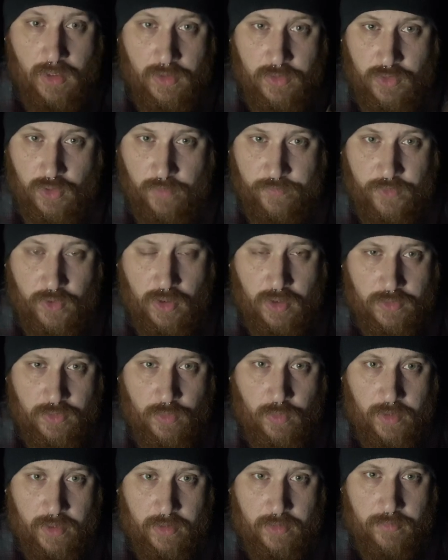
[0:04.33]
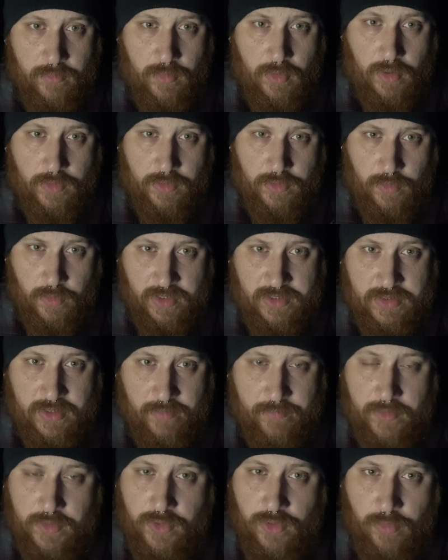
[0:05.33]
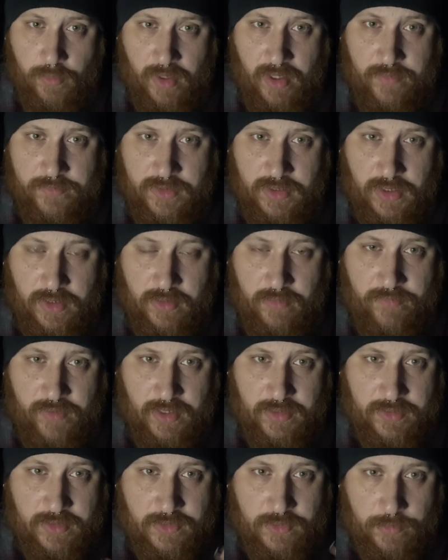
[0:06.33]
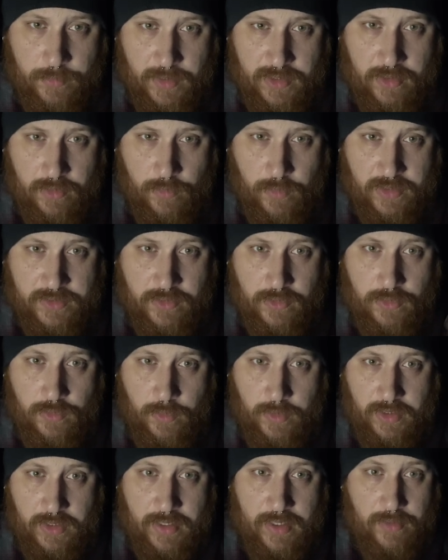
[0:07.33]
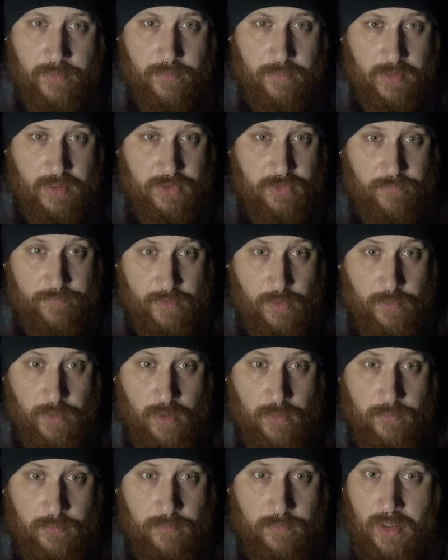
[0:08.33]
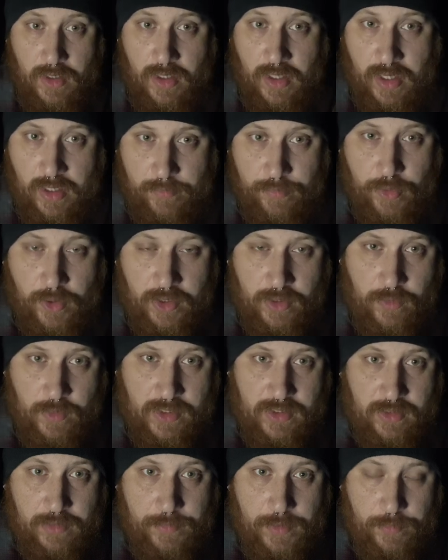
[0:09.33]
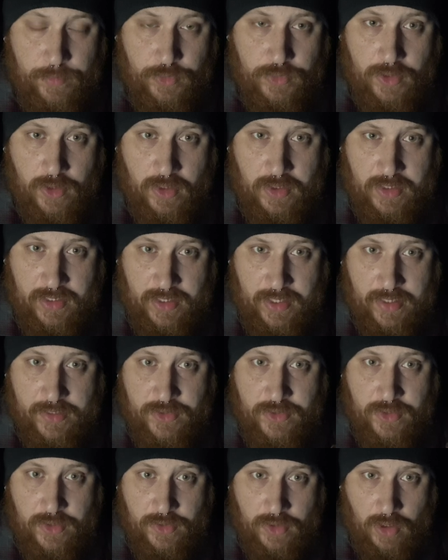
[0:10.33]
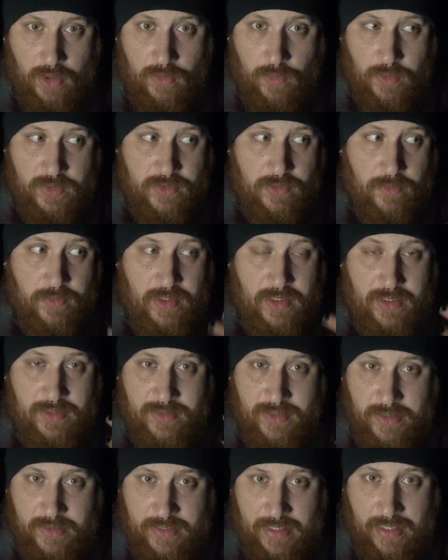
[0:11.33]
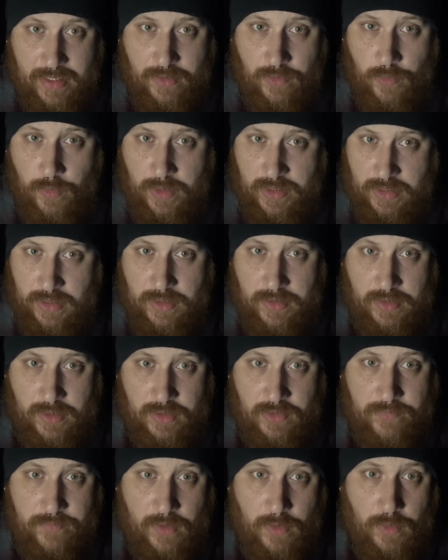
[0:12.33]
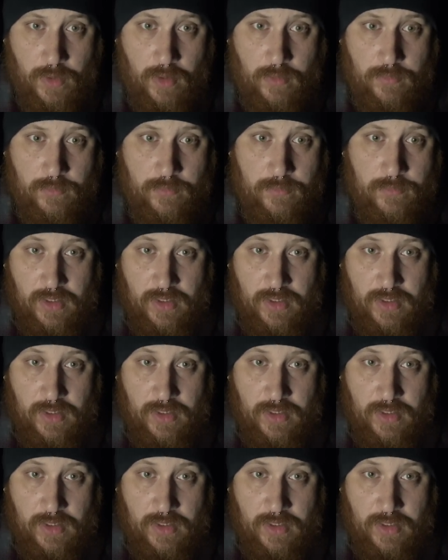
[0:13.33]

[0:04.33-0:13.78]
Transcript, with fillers: So if you're on Twitter, on the 27th, you may have seen the fact that Smith & Wesson tweeted out this photo. And pretty quickly, people started to catch the dog whistle that is contained within this photo.